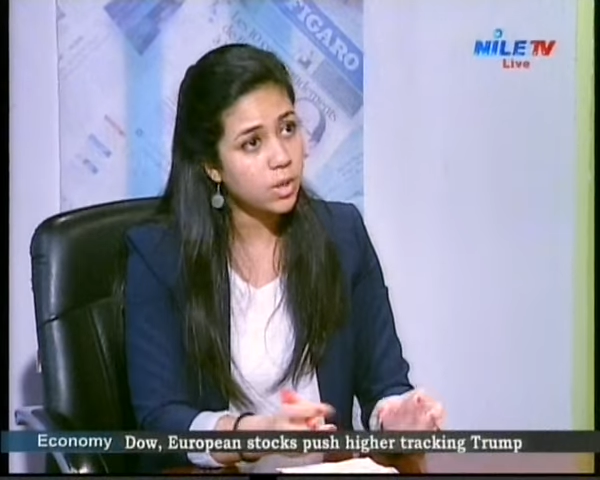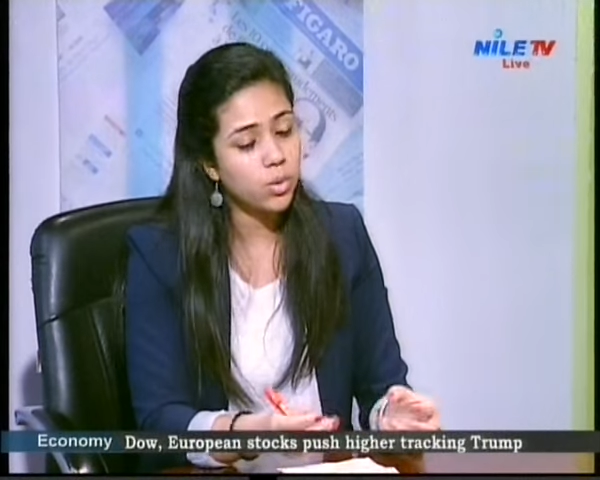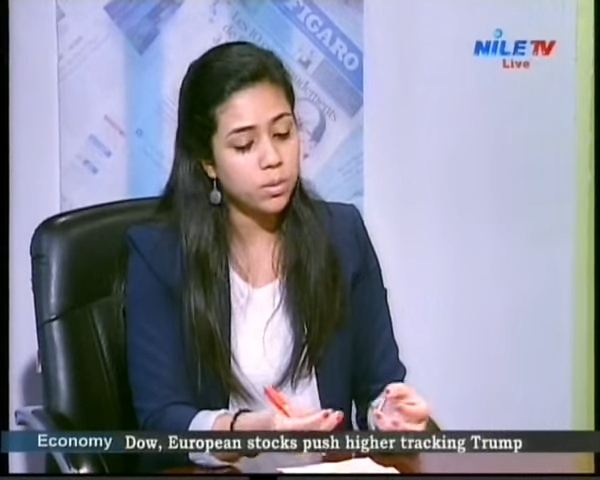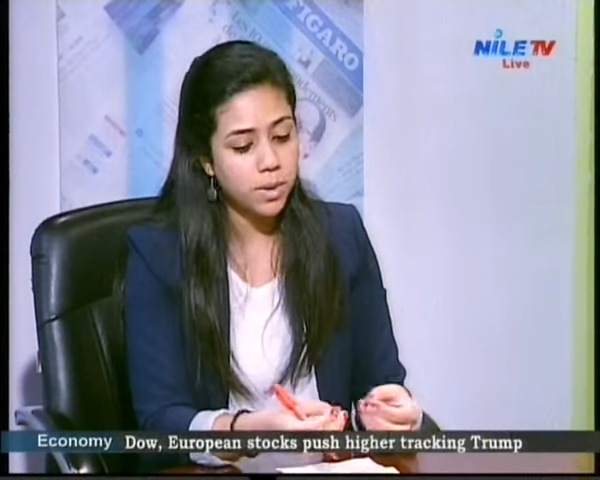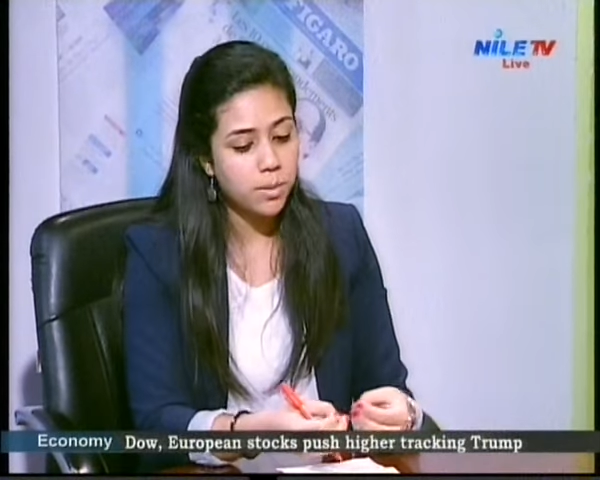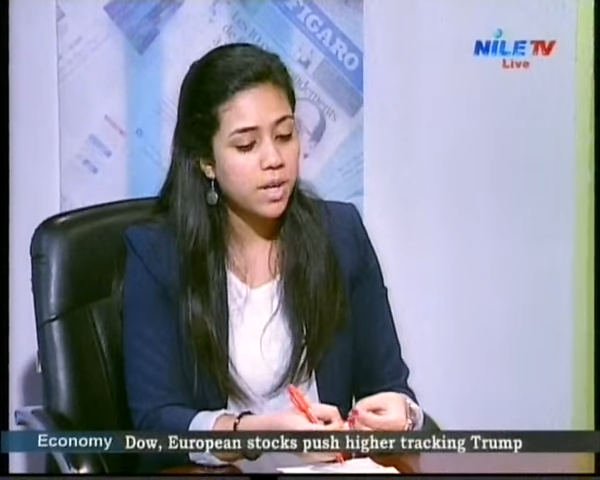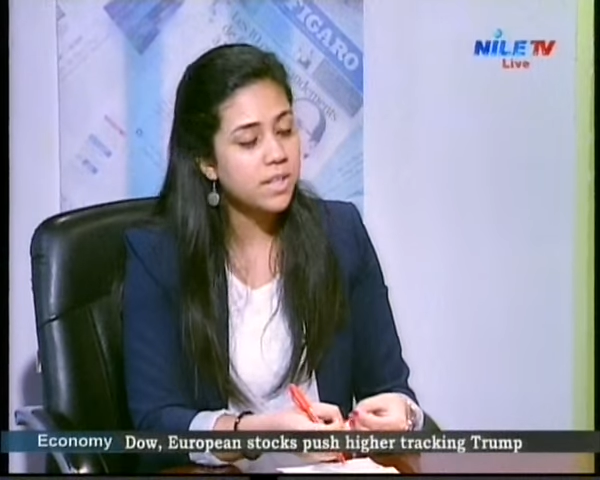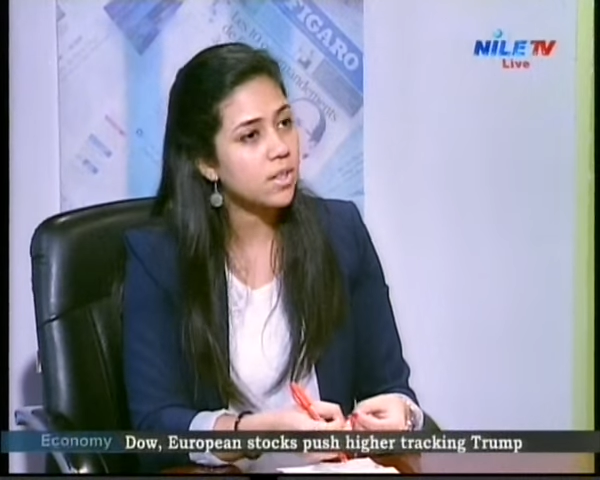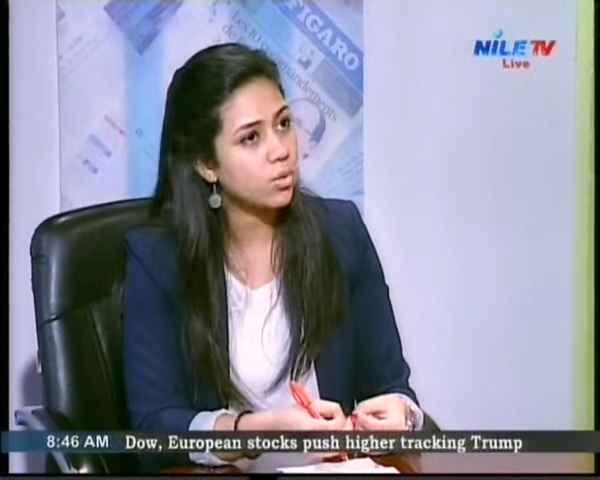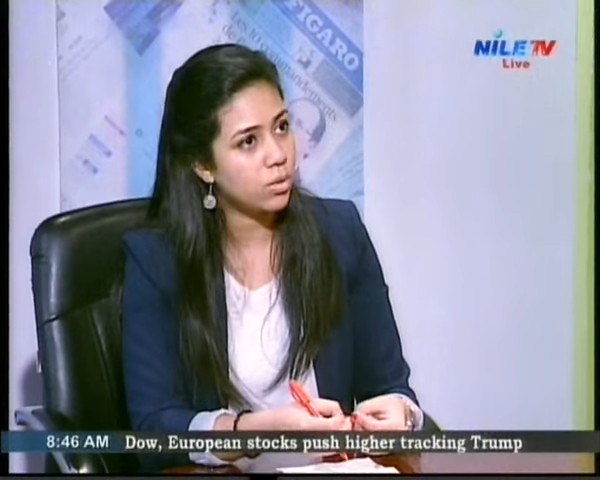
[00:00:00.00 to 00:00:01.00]
It would
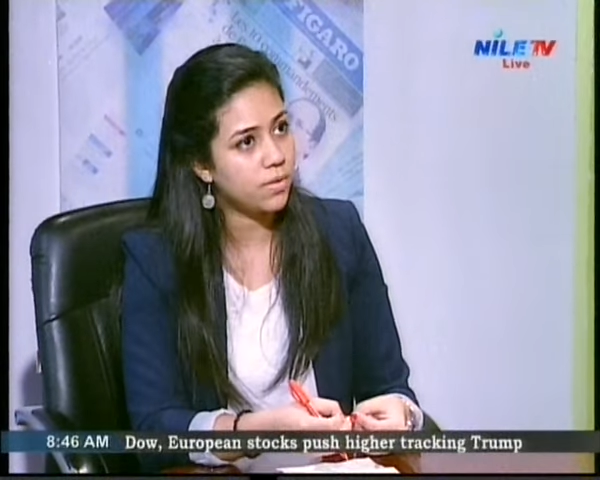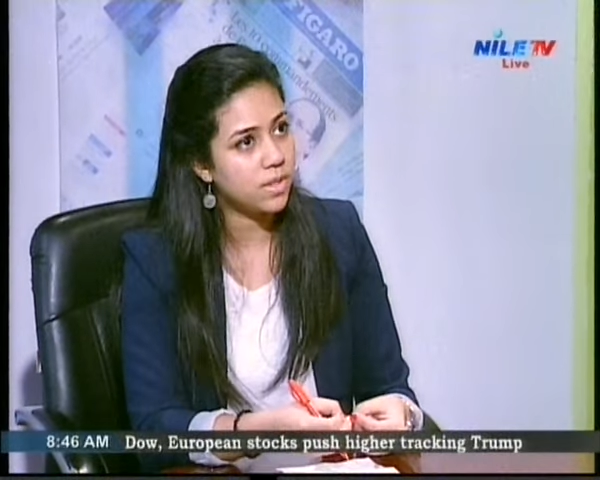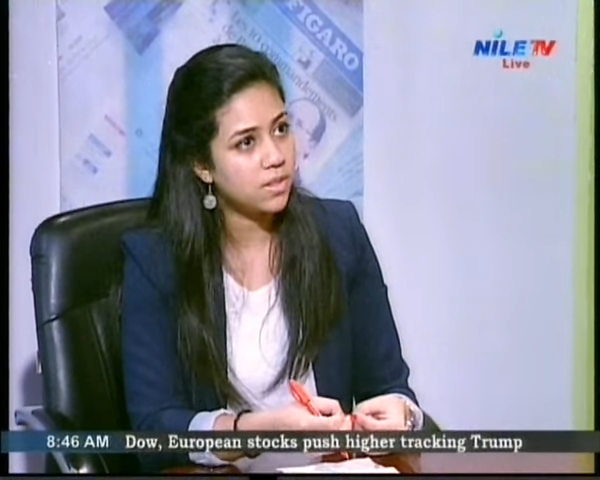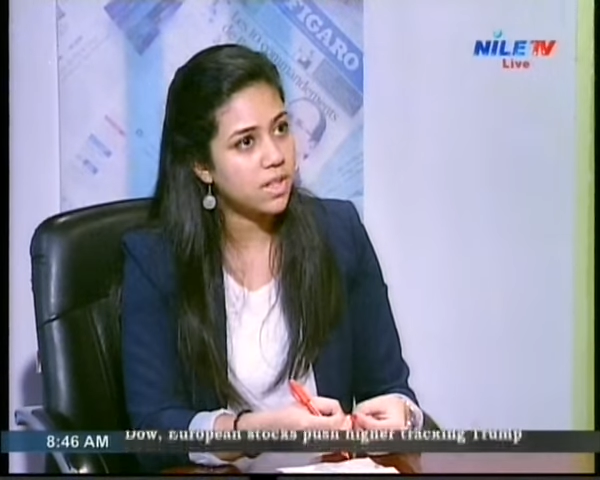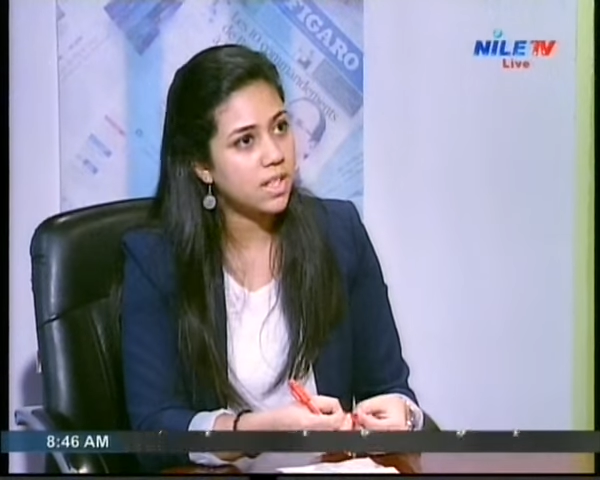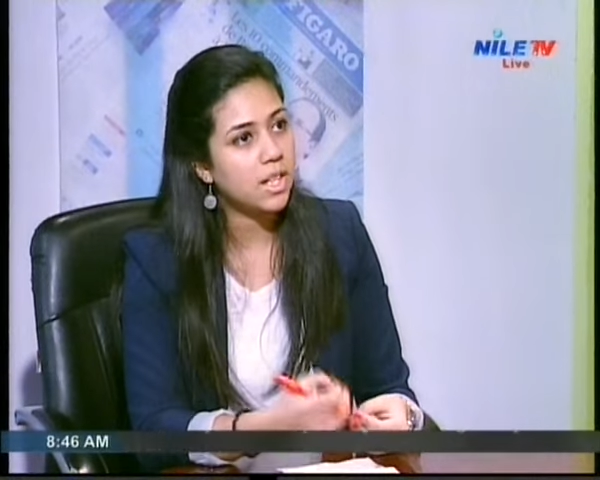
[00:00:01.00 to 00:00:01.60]
minimize the role of the state